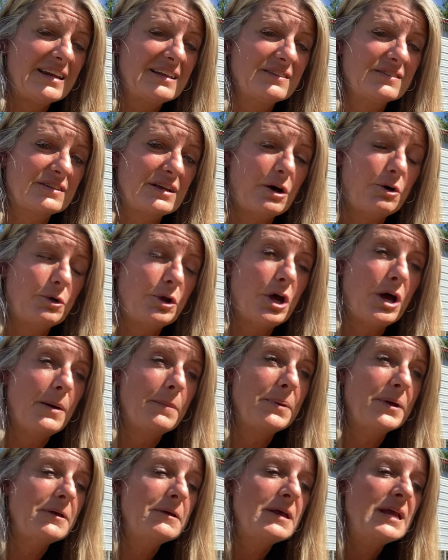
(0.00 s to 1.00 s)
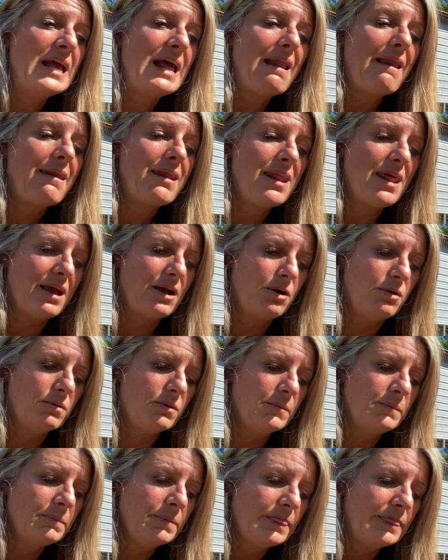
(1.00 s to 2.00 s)
has gone up. Now,
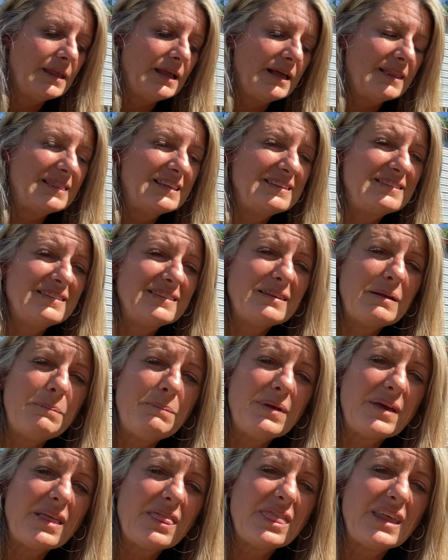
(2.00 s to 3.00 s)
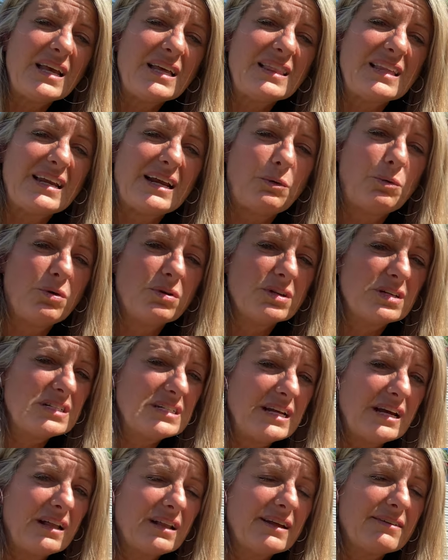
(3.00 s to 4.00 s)
this is a big thing that I want to tell